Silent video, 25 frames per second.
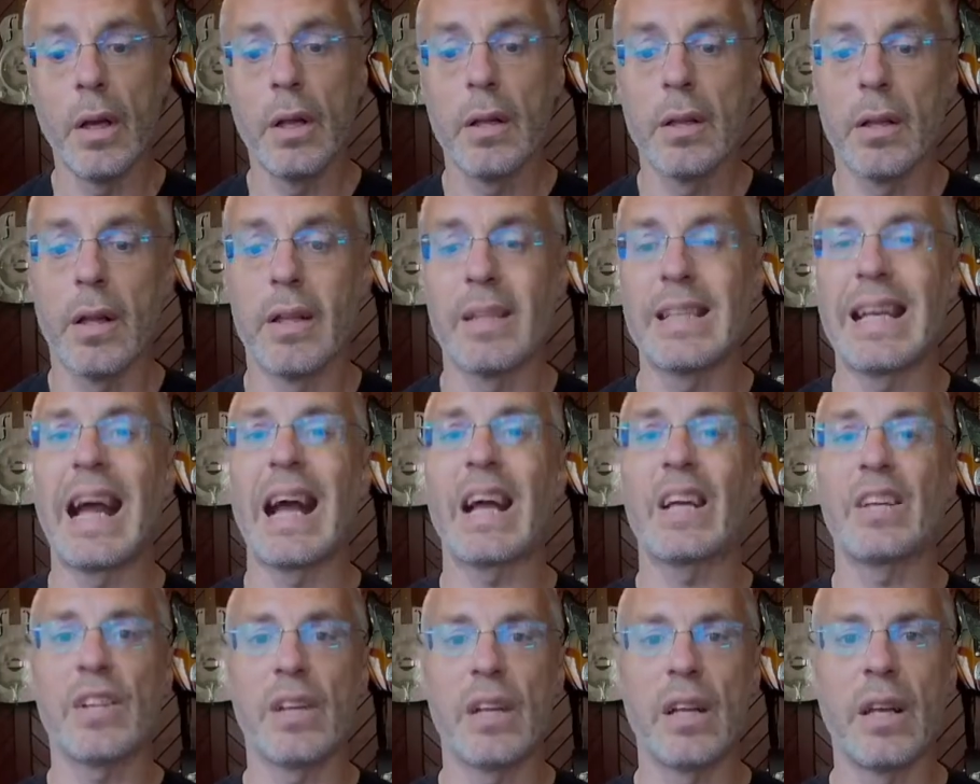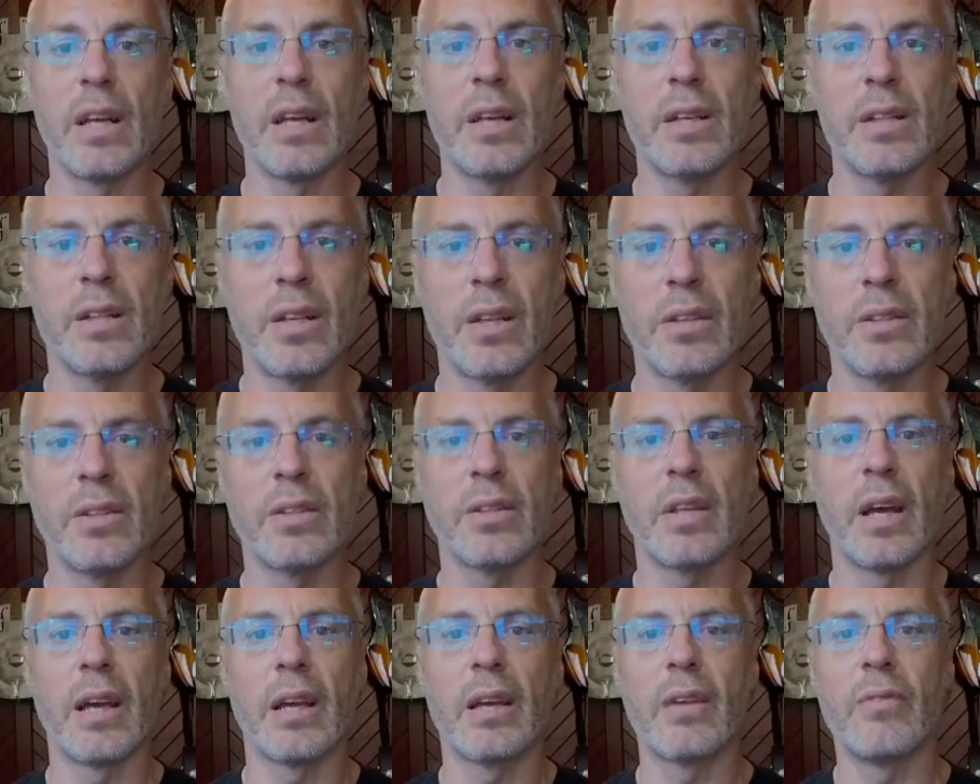that it's actually easier to
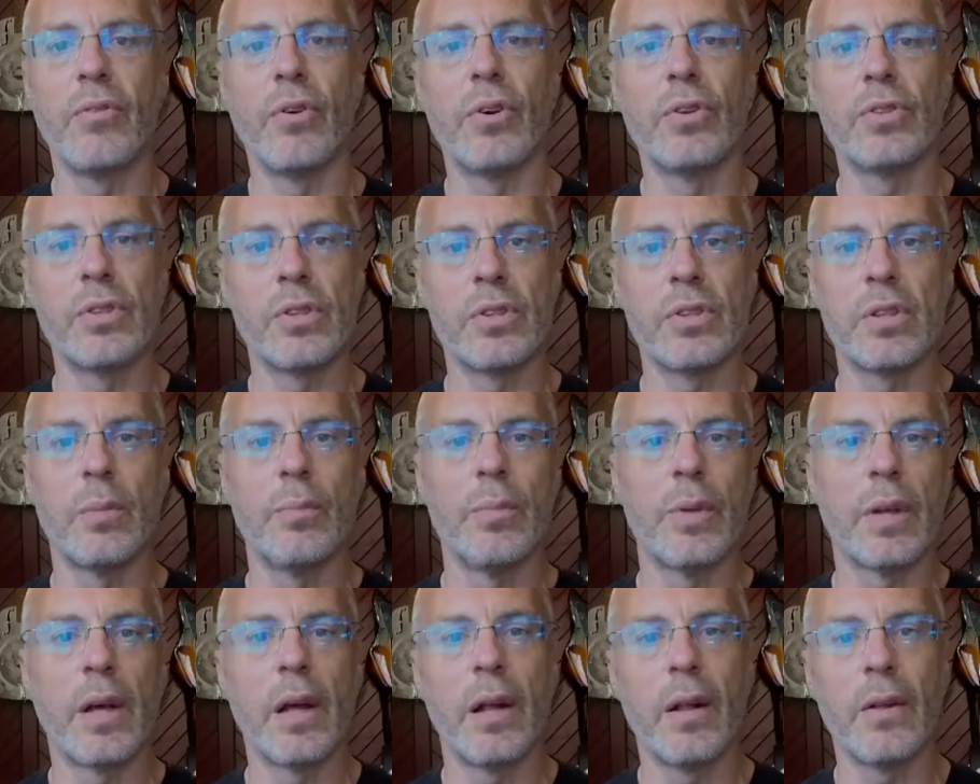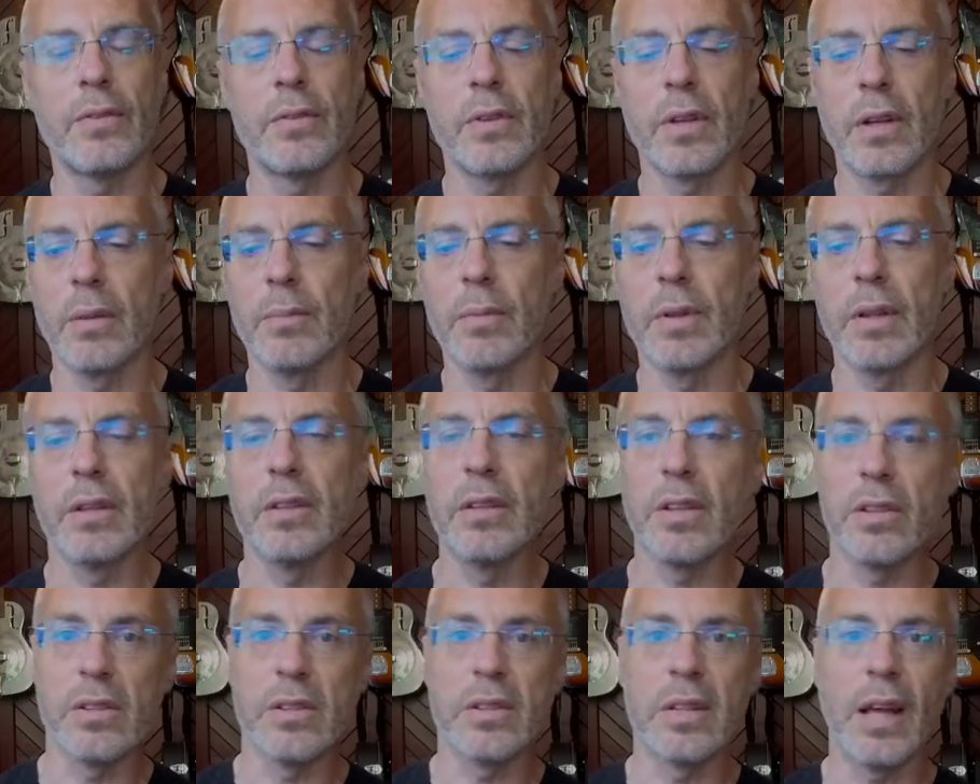take versus something else, it can be that it
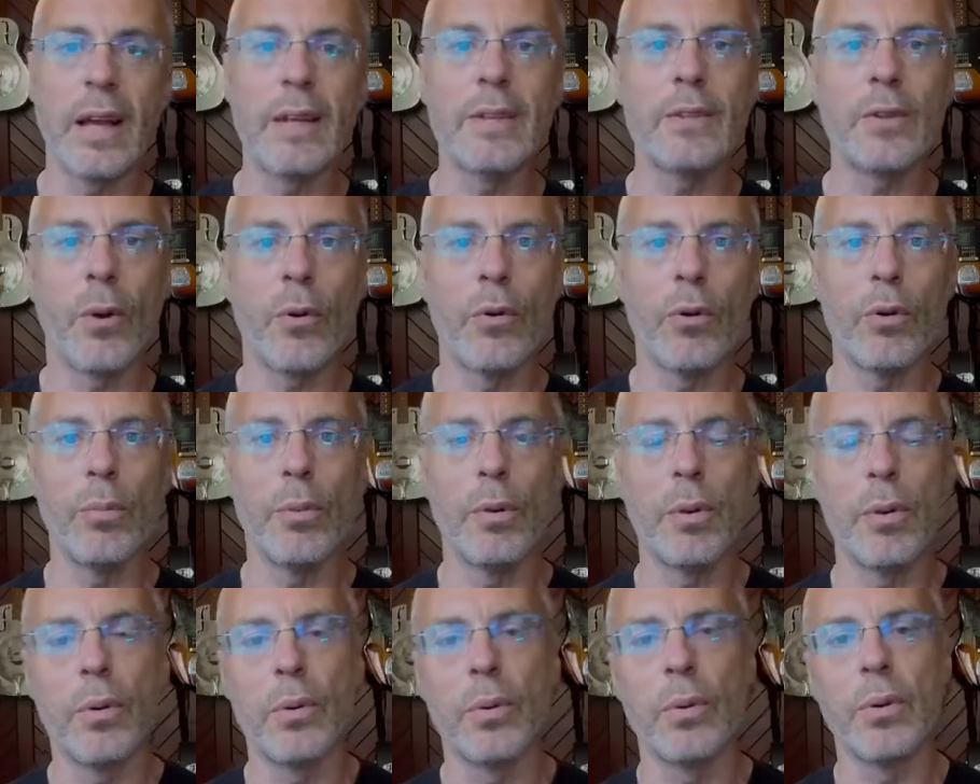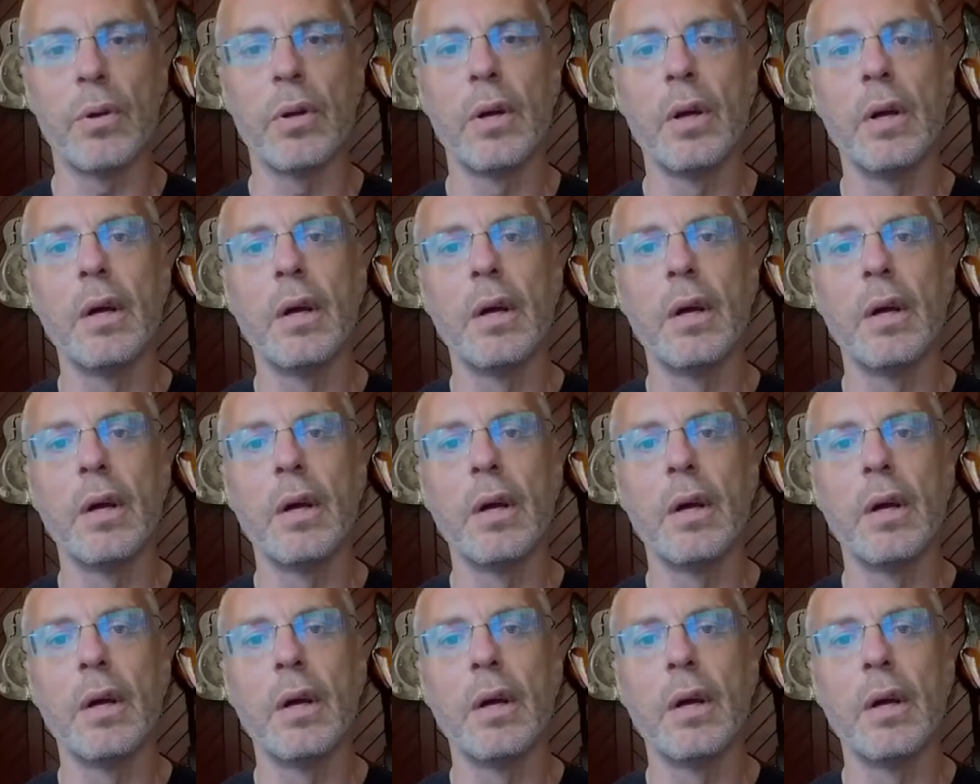doesn't taste horrible,